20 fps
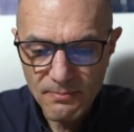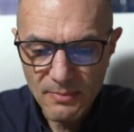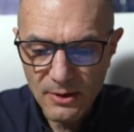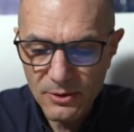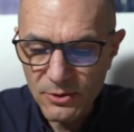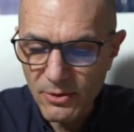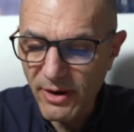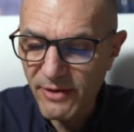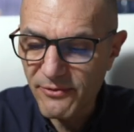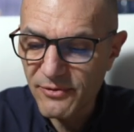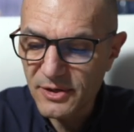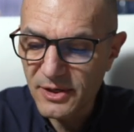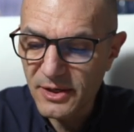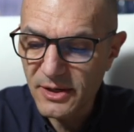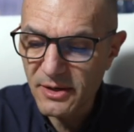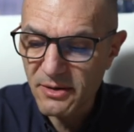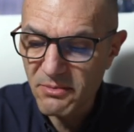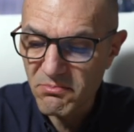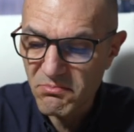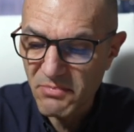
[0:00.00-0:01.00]
You have
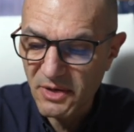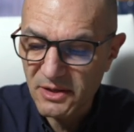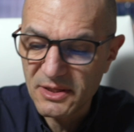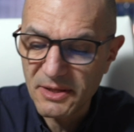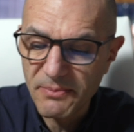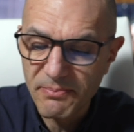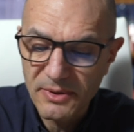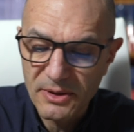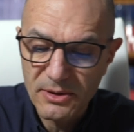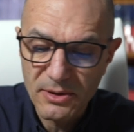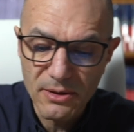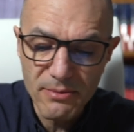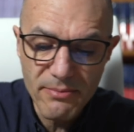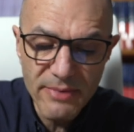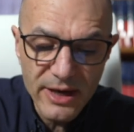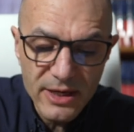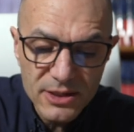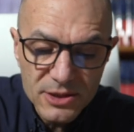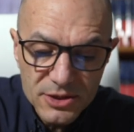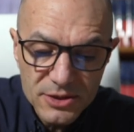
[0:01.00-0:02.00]
here a typical
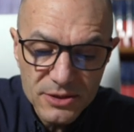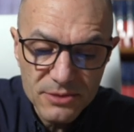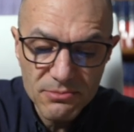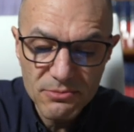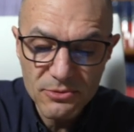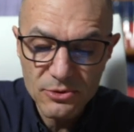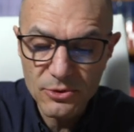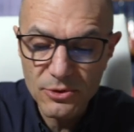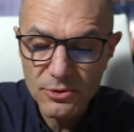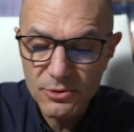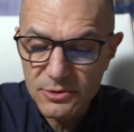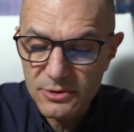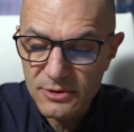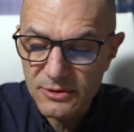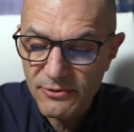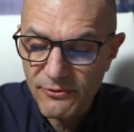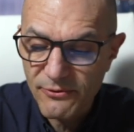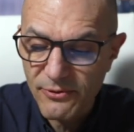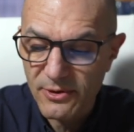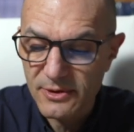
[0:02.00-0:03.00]
mesh
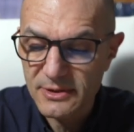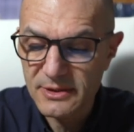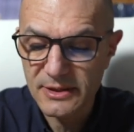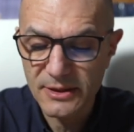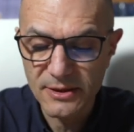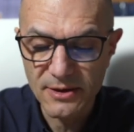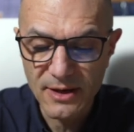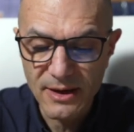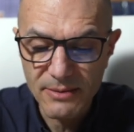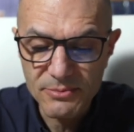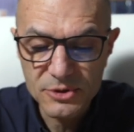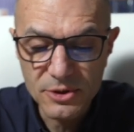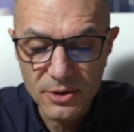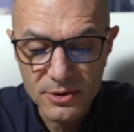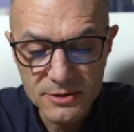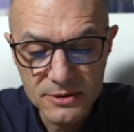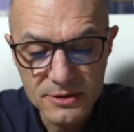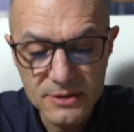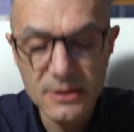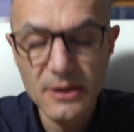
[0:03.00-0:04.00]
used for single lap
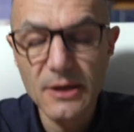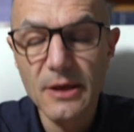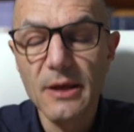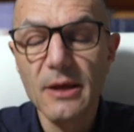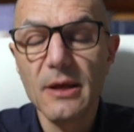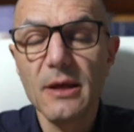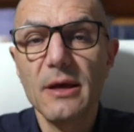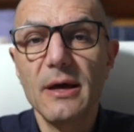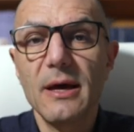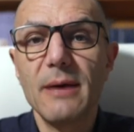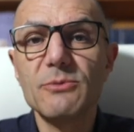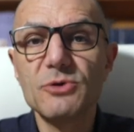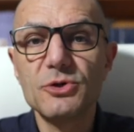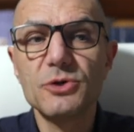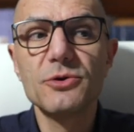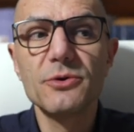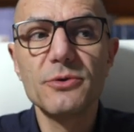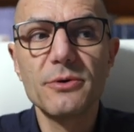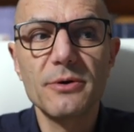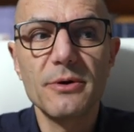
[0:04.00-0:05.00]
joints. I'm
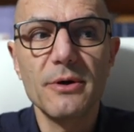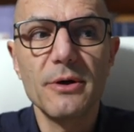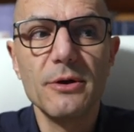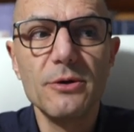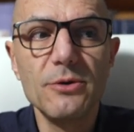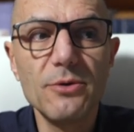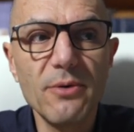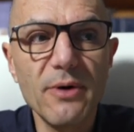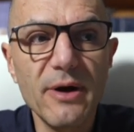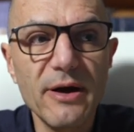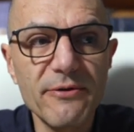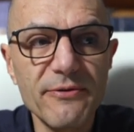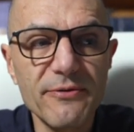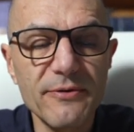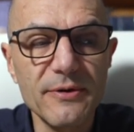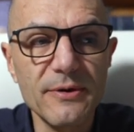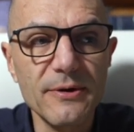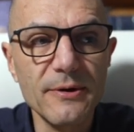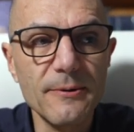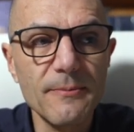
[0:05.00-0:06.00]
sure you
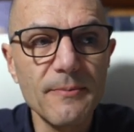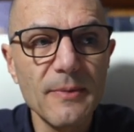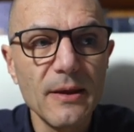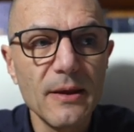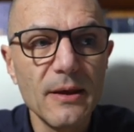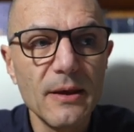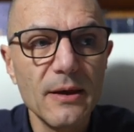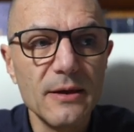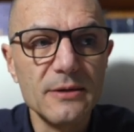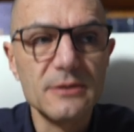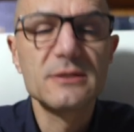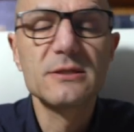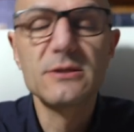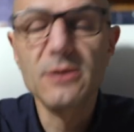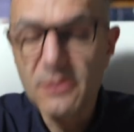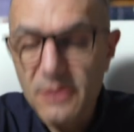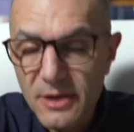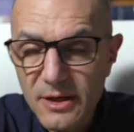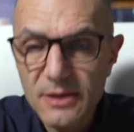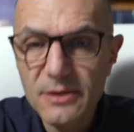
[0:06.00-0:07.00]
have
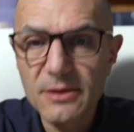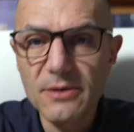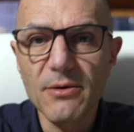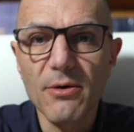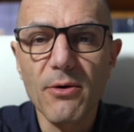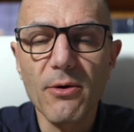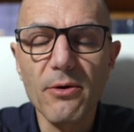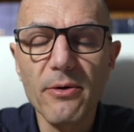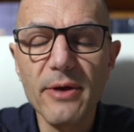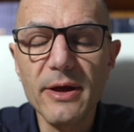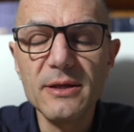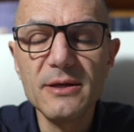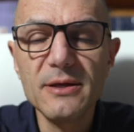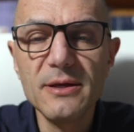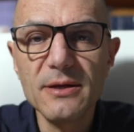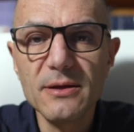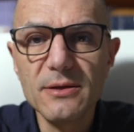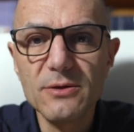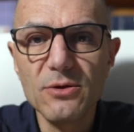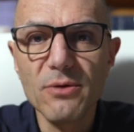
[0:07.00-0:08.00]
studied
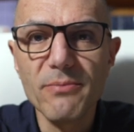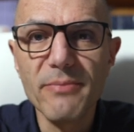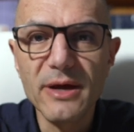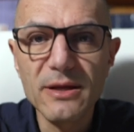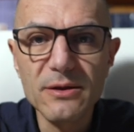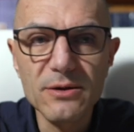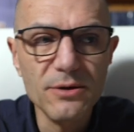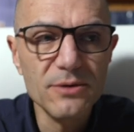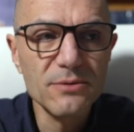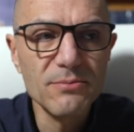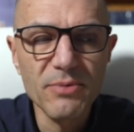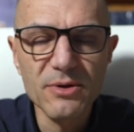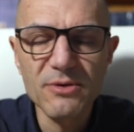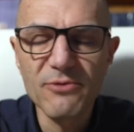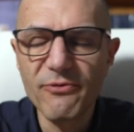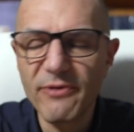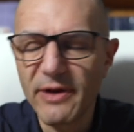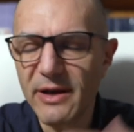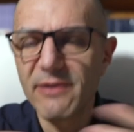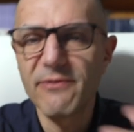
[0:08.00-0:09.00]
already the method, but
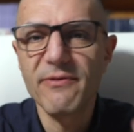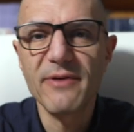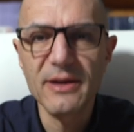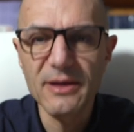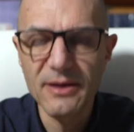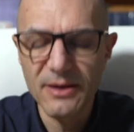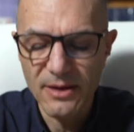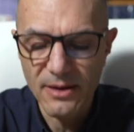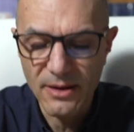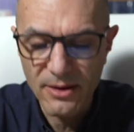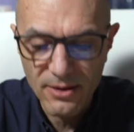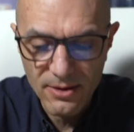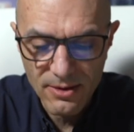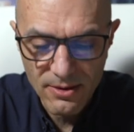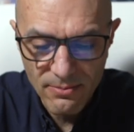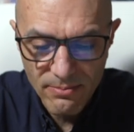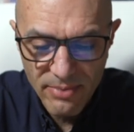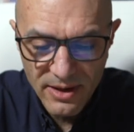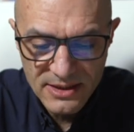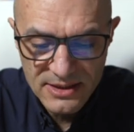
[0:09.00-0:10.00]
very
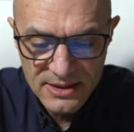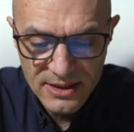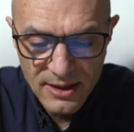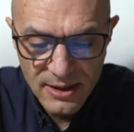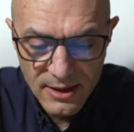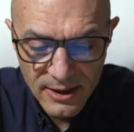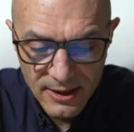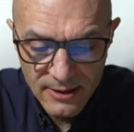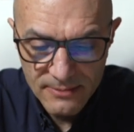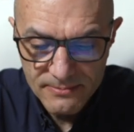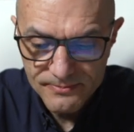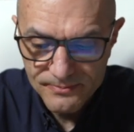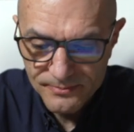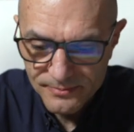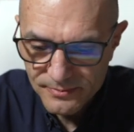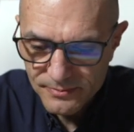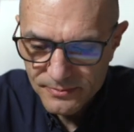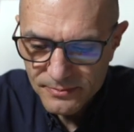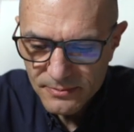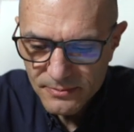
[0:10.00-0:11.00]
basically
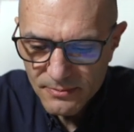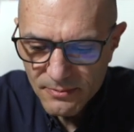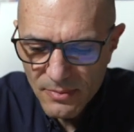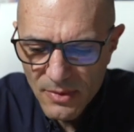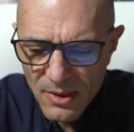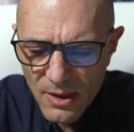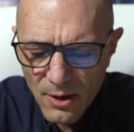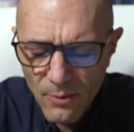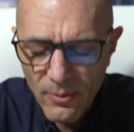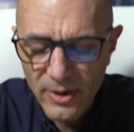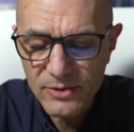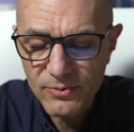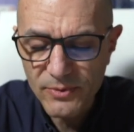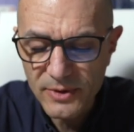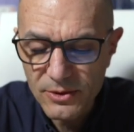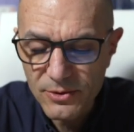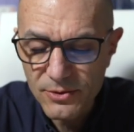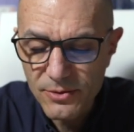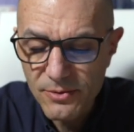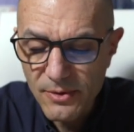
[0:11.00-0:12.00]
what we
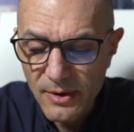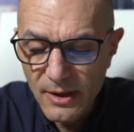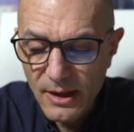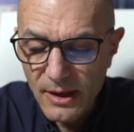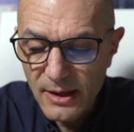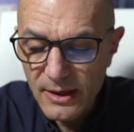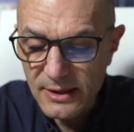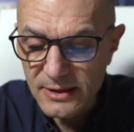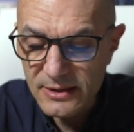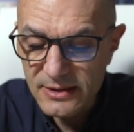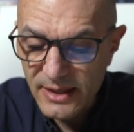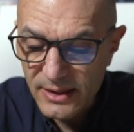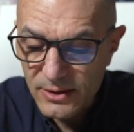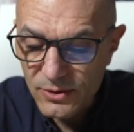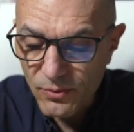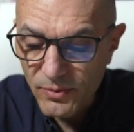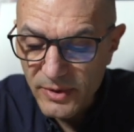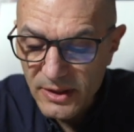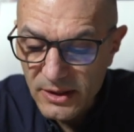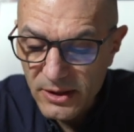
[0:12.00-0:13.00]
do is
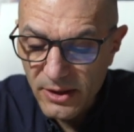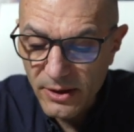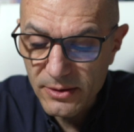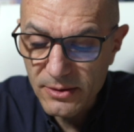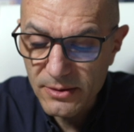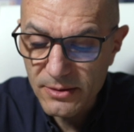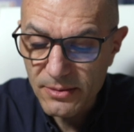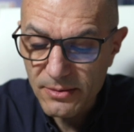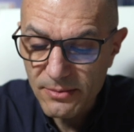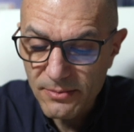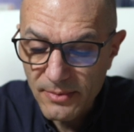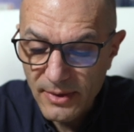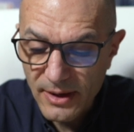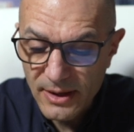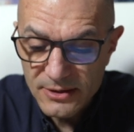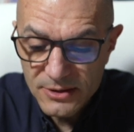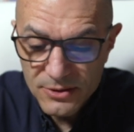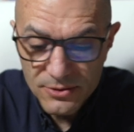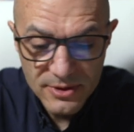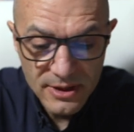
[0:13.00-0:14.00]
that we cut,
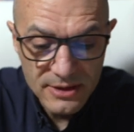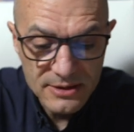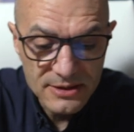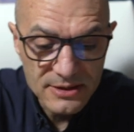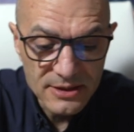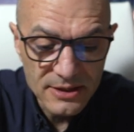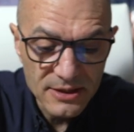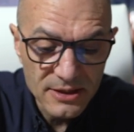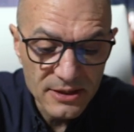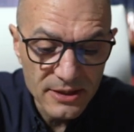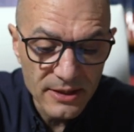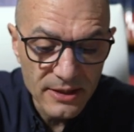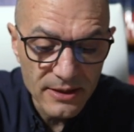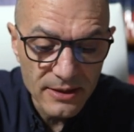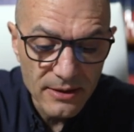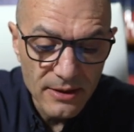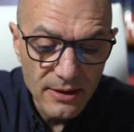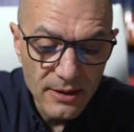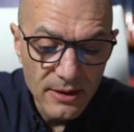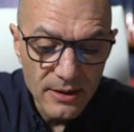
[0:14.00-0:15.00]
as you can see
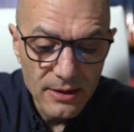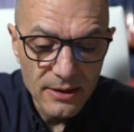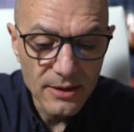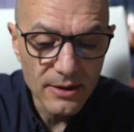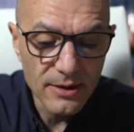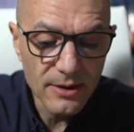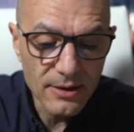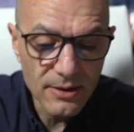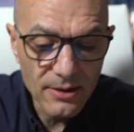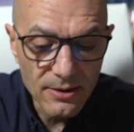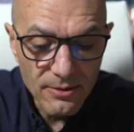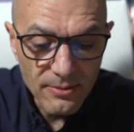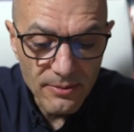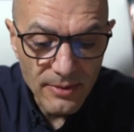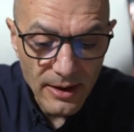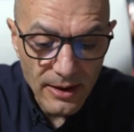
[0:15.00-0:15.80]
here, an